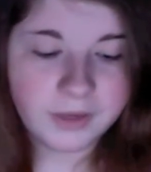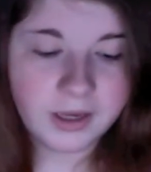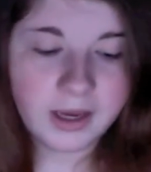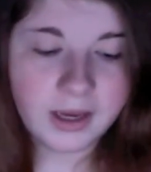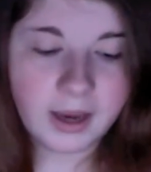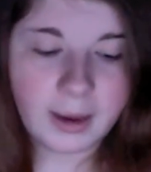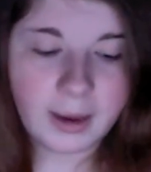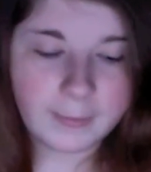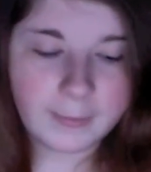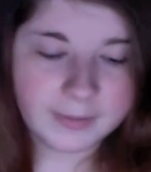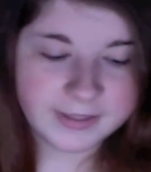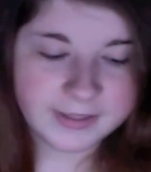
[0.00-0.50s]

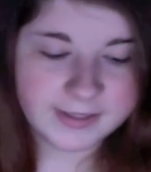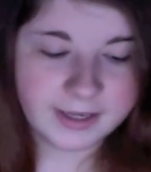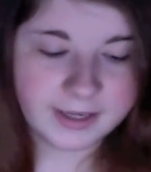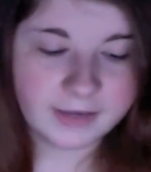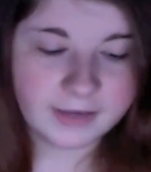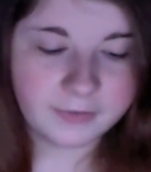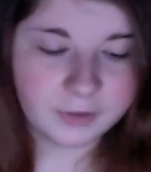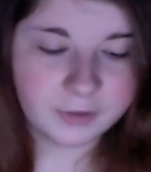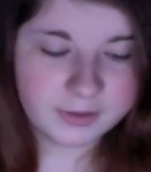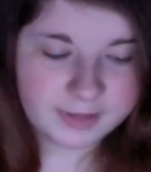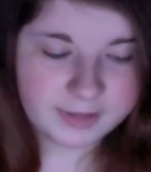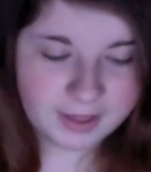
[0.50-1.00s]
I'm excited
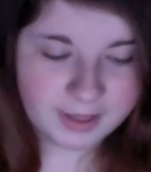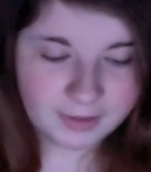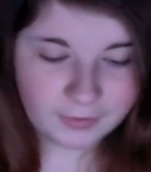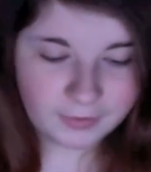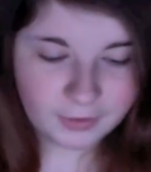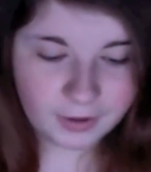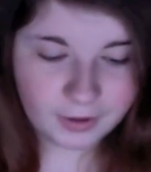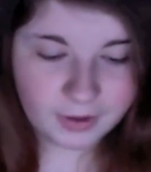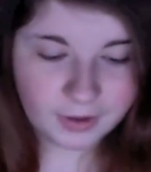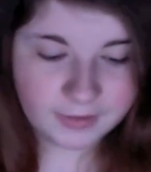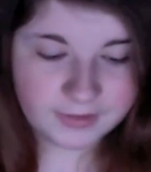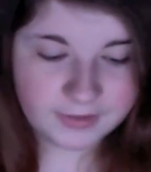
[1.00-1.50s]
for
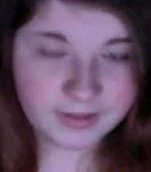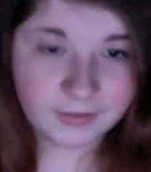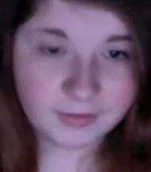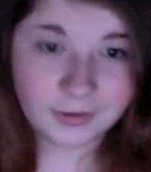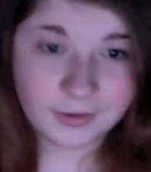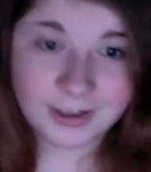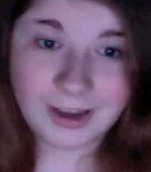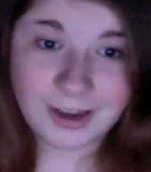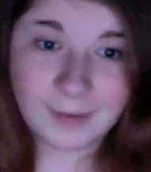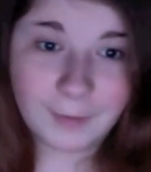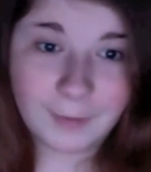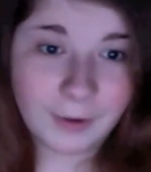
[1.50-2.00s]
Diva. Diva
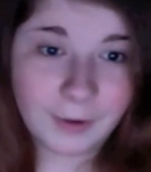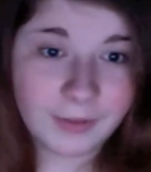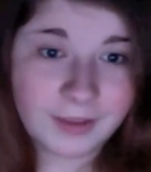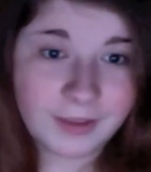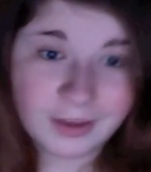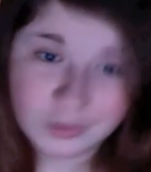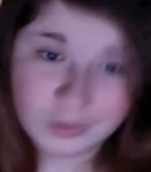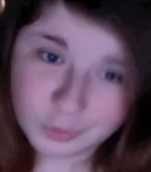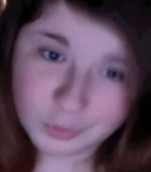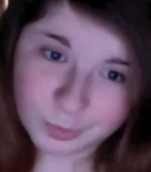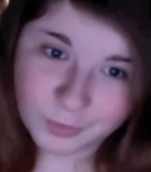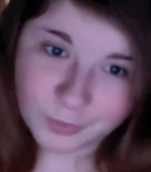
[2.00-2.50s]
came out, the
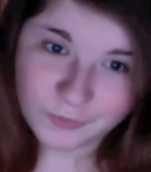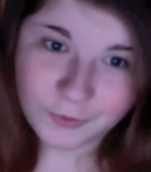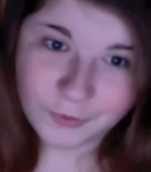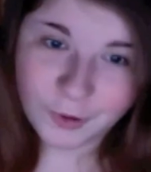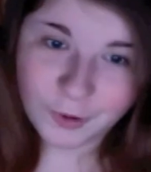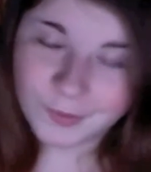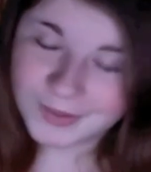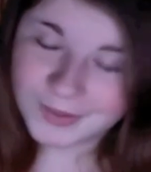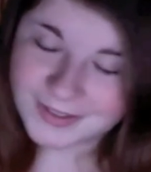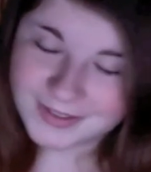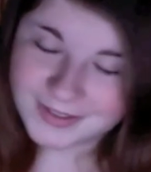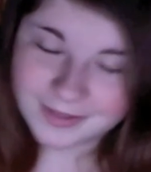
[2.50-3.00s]
actual
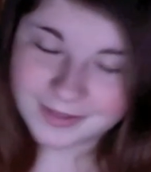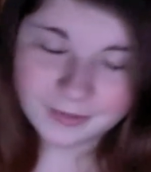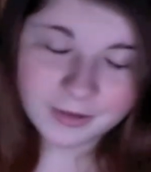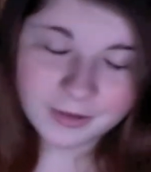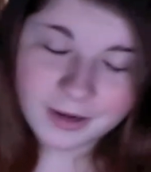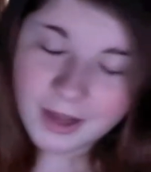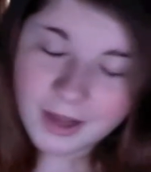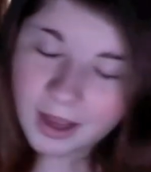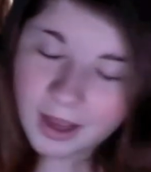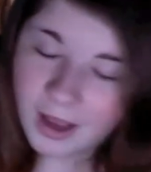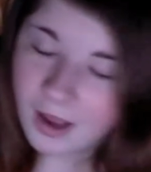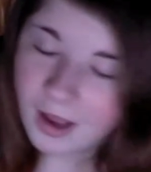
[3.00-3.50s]
performance, and
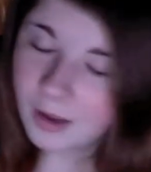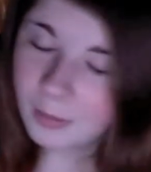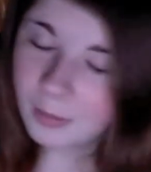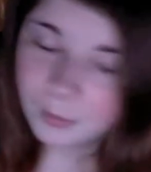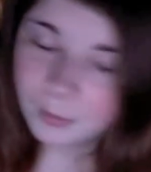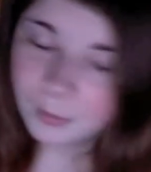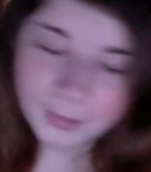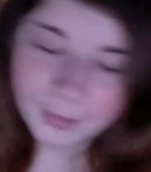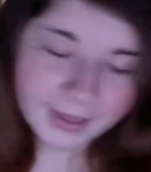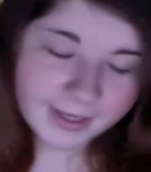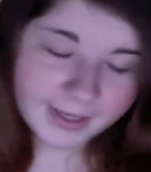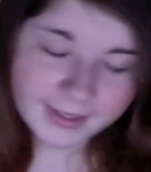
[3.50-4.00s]

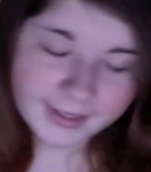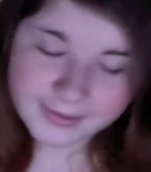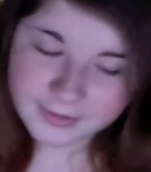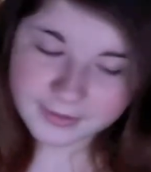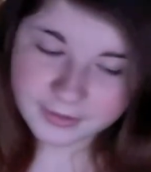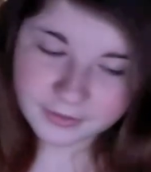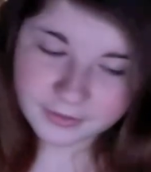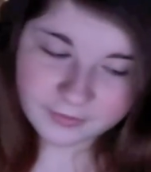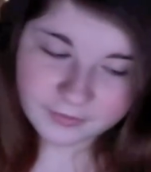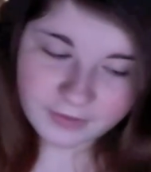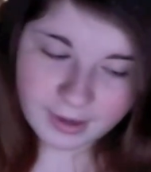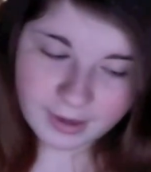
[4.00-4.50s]
Blaine is
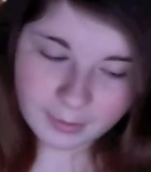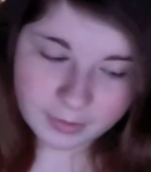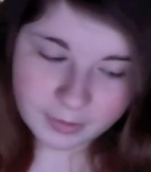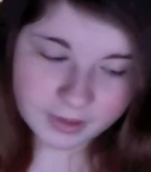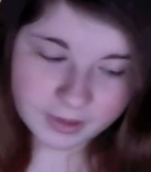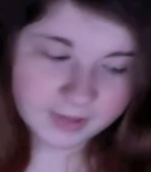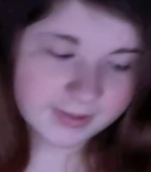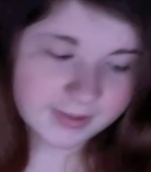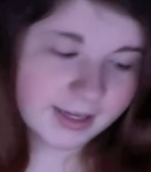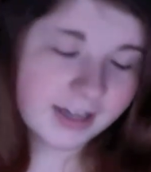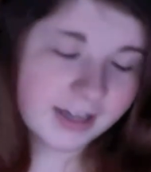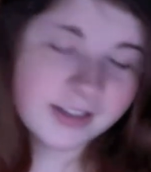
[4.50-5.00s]
looking
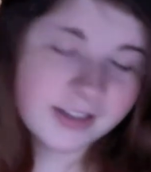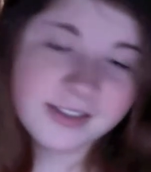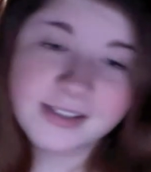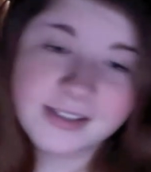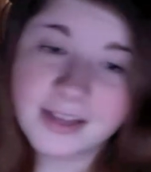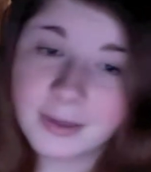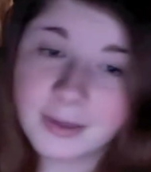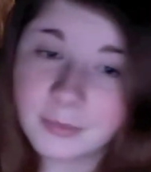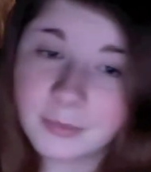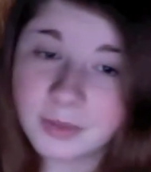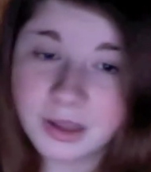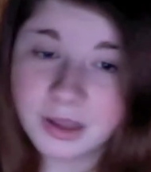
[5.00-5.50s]
fabulous. I just
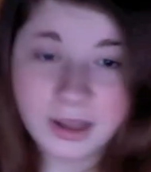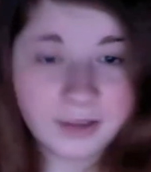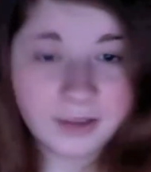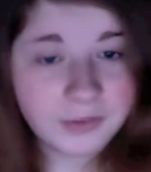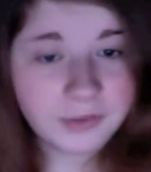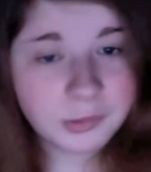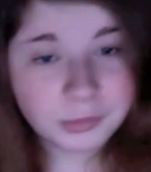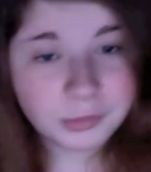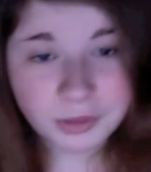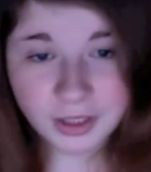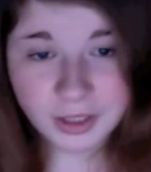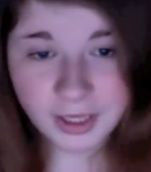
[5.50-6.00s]
am
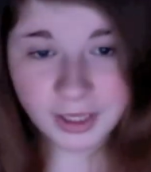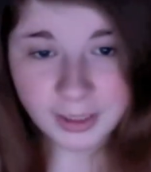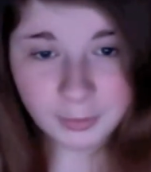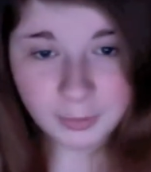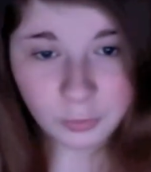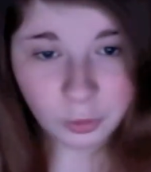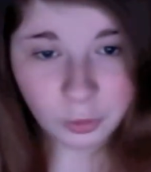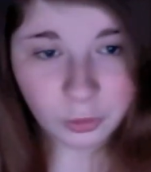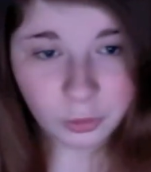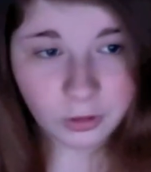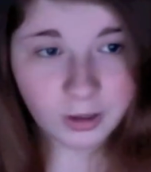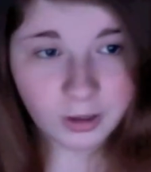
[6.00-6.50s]
loving Blaine
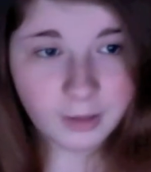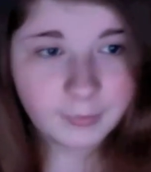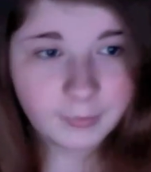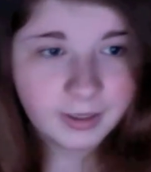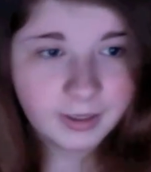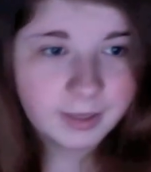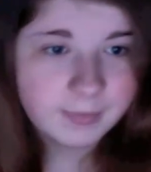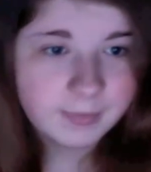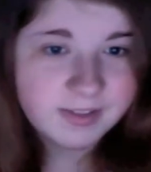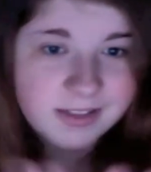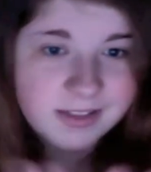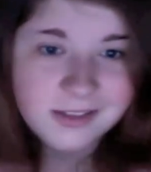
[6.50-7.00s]
more. I mean,
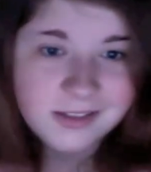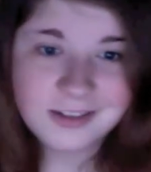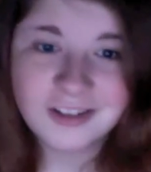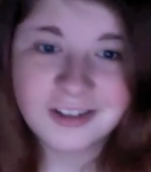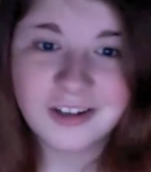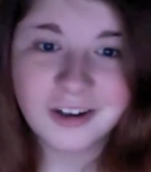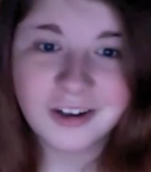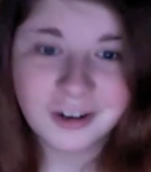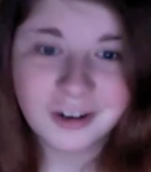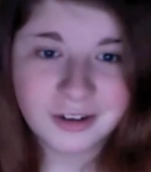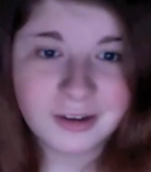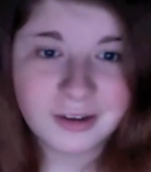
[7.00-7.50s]
I'm still a
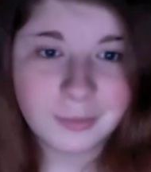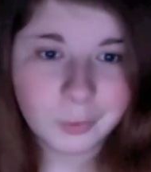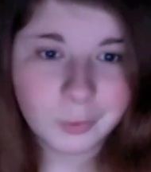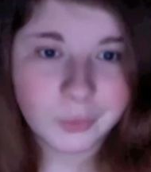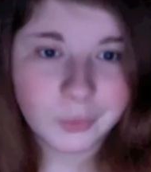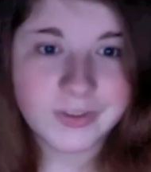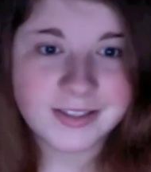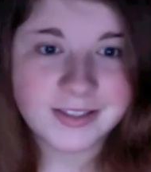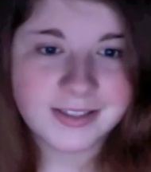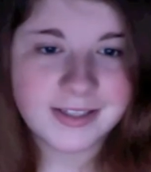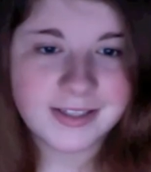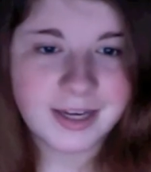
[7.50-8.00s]
Kurt
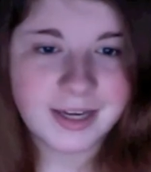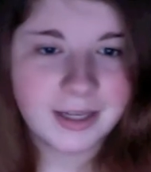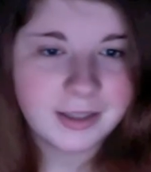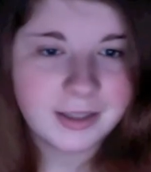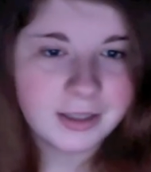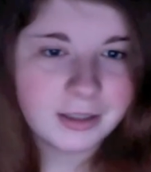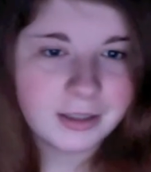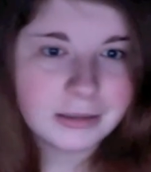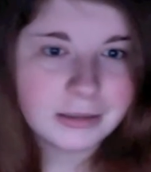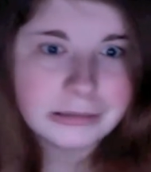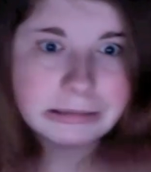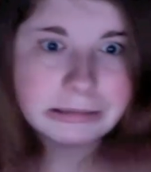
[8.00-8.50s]
#1 stan,
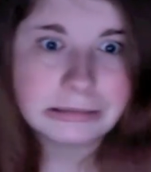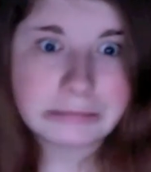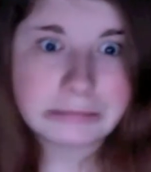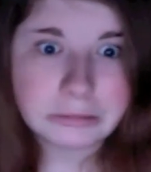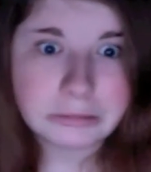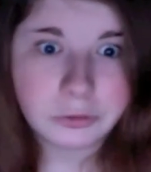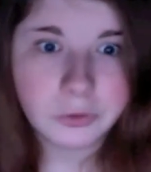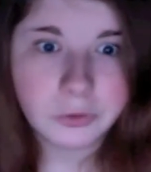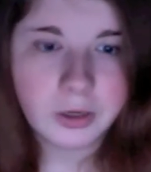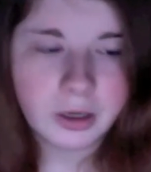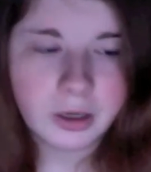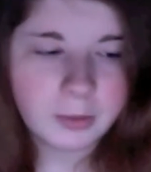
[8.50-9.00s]
like, no
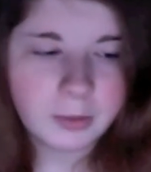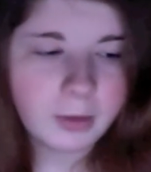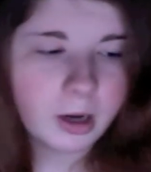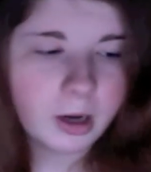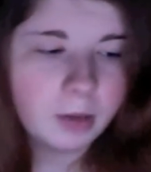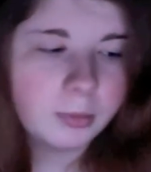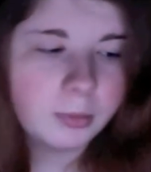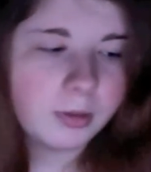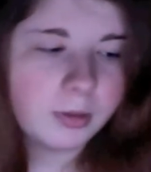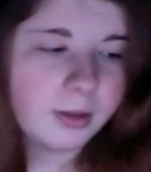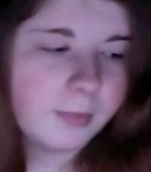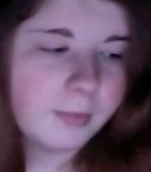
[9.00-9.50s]
doubt about it,
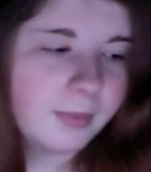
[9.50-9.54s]
but